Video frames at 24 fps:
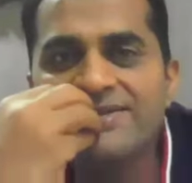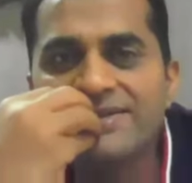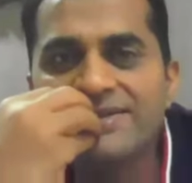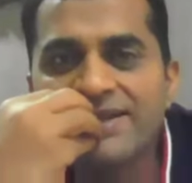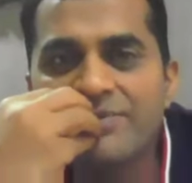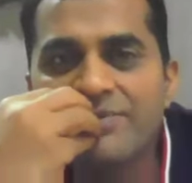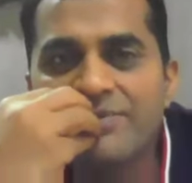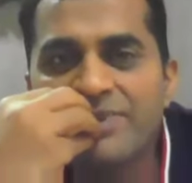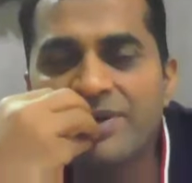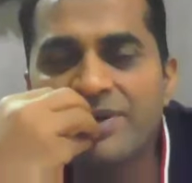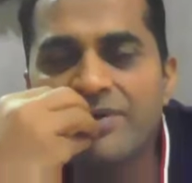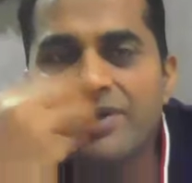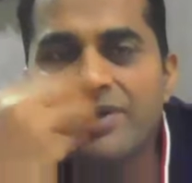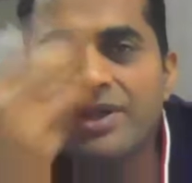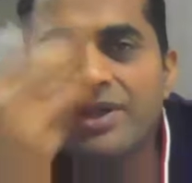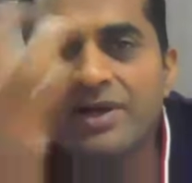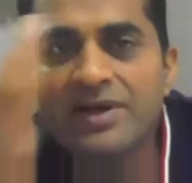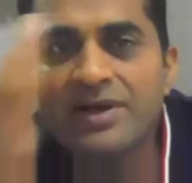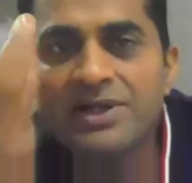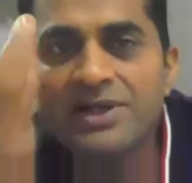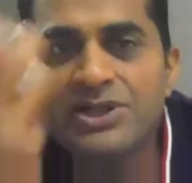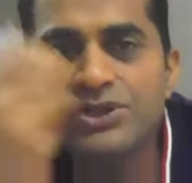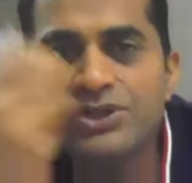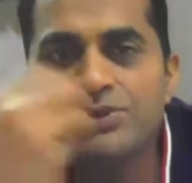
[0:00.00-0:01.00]
coronary
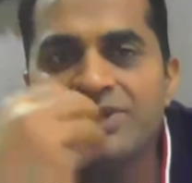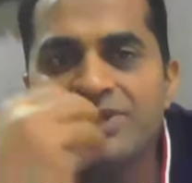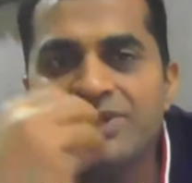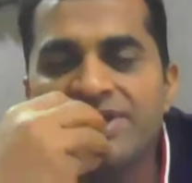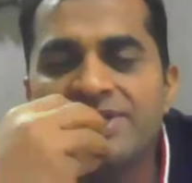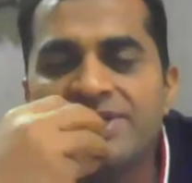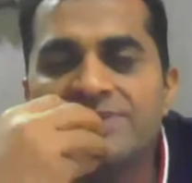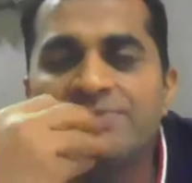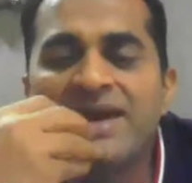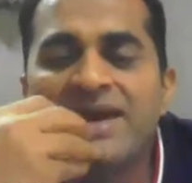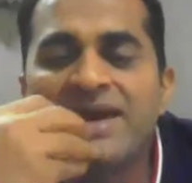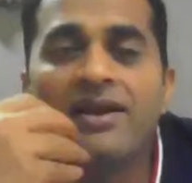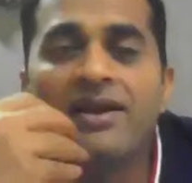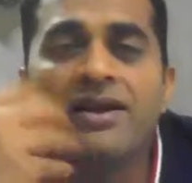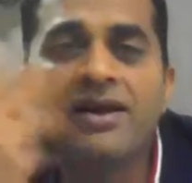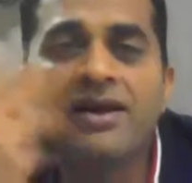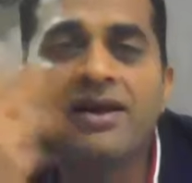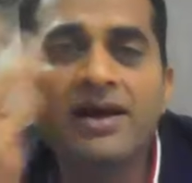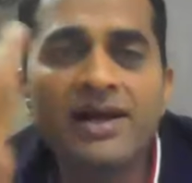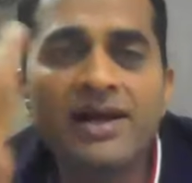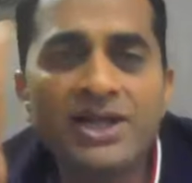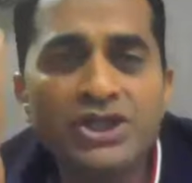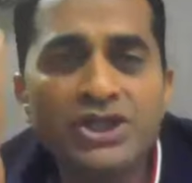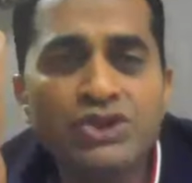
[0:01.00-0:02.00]
injury, spinal
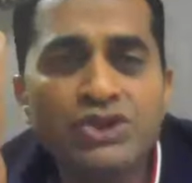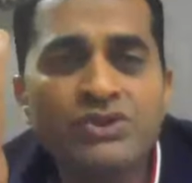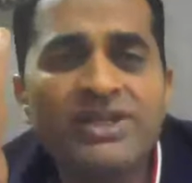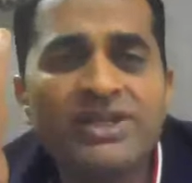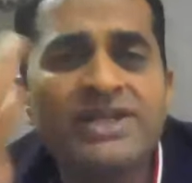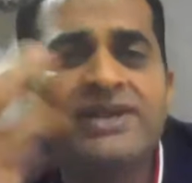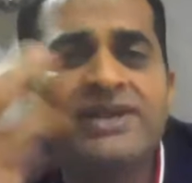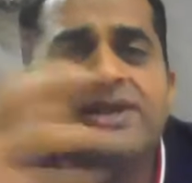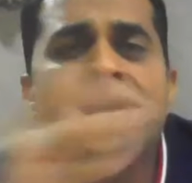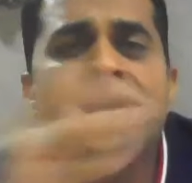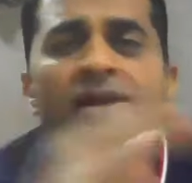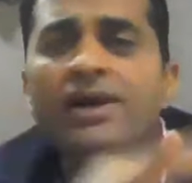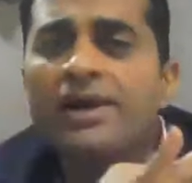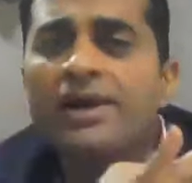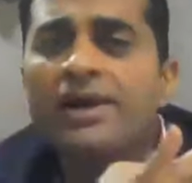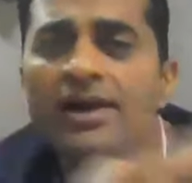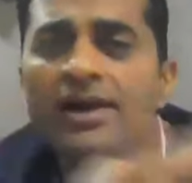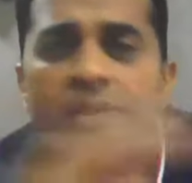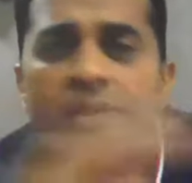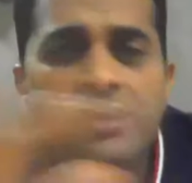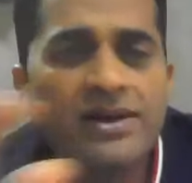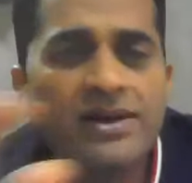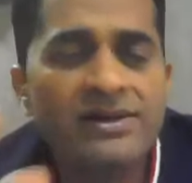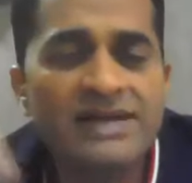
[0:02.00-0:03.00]
cord injury,
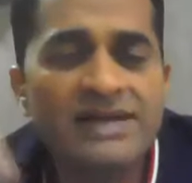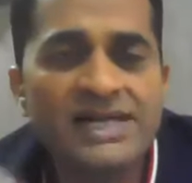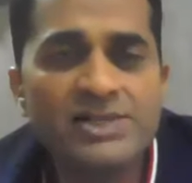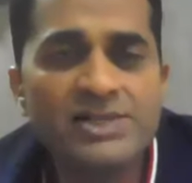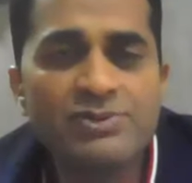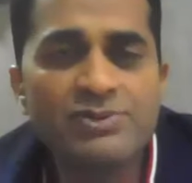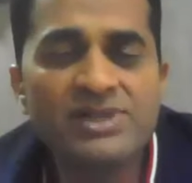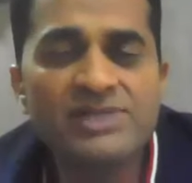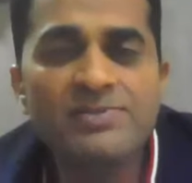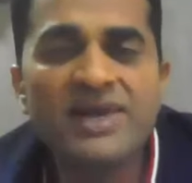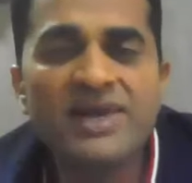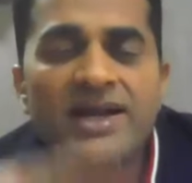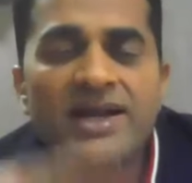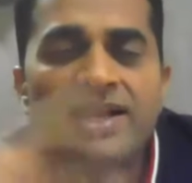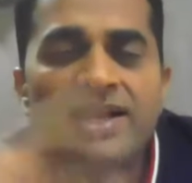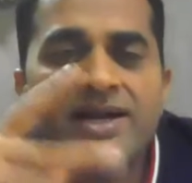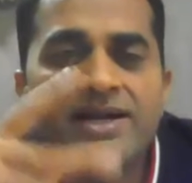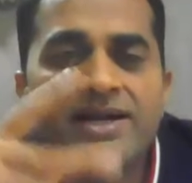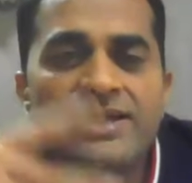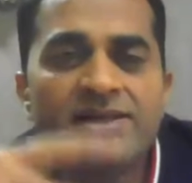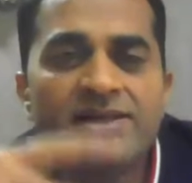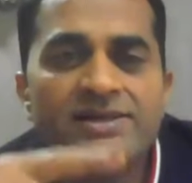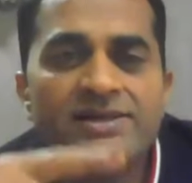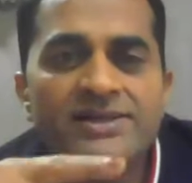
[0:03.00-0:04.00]
transverse
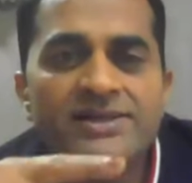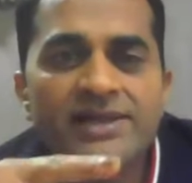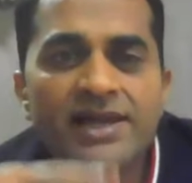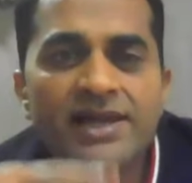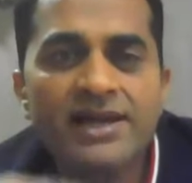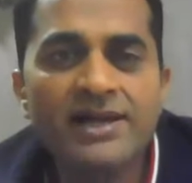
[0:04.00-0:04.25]
myelitis.